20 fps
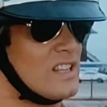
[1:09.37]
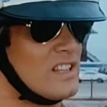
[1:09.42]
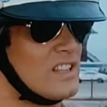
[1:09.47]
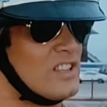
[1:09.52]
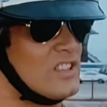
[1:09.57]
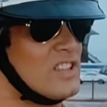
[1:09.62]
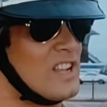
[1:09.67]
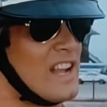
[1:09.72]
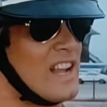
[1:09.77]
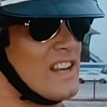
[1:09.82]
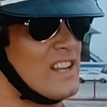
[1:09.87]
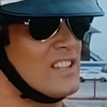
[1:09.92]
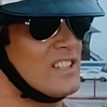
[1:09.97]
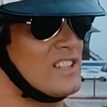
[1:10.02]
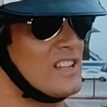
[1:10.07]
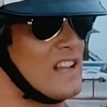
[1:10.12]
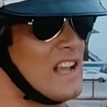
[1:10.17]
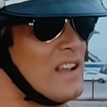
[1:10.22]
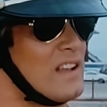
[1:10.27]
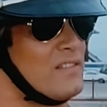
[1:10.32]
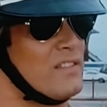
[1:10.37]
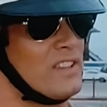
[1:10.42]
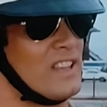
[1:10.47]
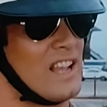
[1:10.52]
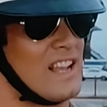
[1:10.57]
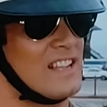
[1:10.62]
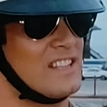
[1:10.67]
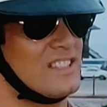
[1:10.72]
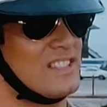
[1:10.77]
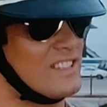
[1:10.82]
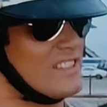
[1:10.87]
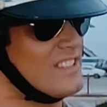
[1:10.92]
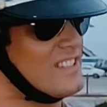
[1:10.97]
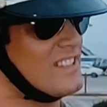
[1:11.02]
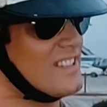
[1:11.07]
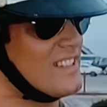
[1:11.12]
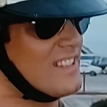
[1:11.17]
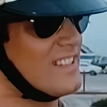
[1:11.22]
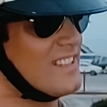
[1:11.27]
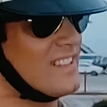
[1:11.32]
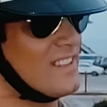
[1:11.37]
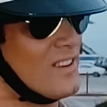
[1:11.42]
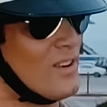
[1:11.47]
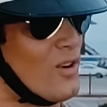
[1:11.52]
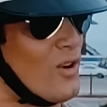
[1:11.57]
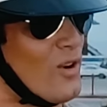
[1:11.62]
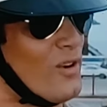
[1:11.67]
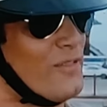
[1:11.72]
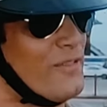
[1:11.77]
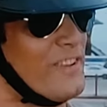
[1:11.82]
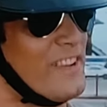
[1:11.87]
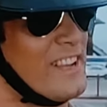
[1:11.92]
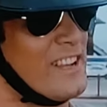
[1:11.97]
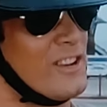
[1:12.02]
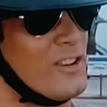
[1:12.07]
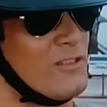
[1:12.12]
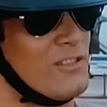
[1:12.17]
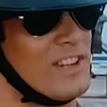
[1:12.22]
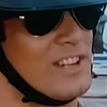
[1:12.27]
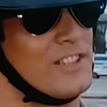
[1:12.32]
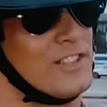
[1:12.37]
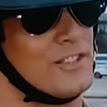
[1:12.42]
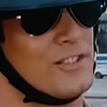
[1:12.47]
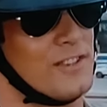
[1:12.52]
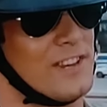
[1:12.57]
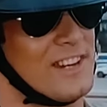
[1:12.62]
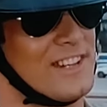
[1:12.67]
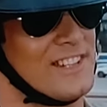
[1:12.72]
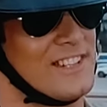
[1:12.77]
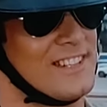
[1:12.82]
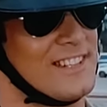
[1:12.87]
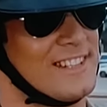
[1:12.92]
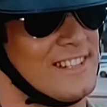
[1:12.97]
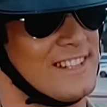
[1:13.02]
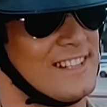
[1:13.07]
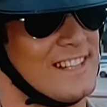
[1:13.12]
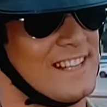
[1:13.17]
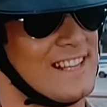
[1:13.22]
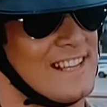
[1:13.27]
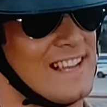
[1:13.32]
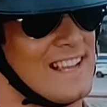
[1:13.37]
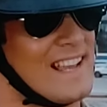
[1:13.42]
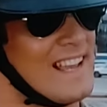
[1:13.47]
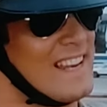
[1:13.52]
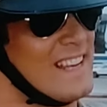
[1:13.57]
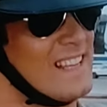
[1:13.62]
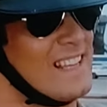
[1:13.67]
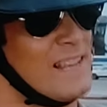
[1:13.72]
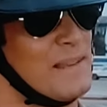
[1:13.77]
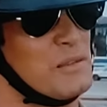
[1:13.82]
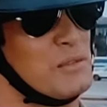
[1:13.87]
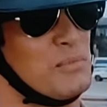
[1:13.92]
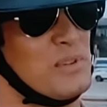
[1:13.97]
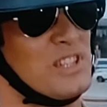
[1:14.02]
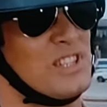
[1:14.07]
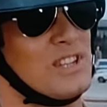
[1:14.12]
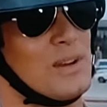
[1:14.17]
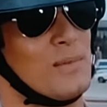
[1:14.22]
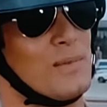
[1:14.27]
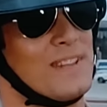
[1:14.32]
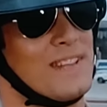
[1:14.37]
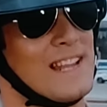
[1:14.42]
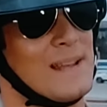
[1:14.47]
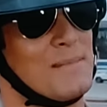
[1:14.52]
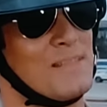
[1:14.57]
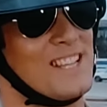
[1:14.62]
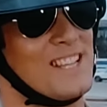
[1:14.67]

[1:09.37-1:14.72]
This guy doesn't have a license or vehicle registration, and it claims to be someone named